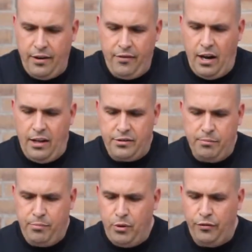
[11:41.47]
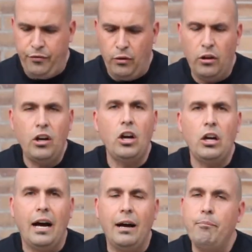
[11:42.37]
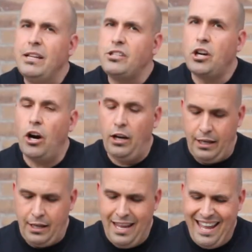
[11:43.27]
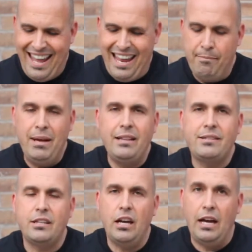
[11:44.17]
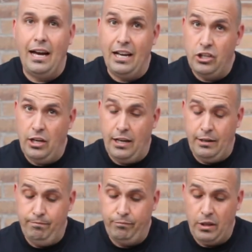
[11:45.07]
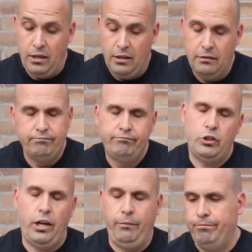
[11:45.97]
got some beautiful minced garlic and minced, sorry.